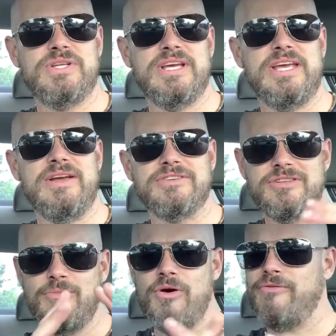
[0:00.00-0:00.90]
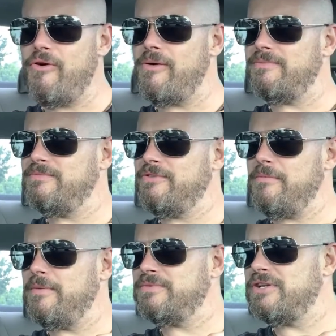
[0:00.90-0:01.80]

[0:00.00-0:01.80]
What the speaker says: hear some more from them.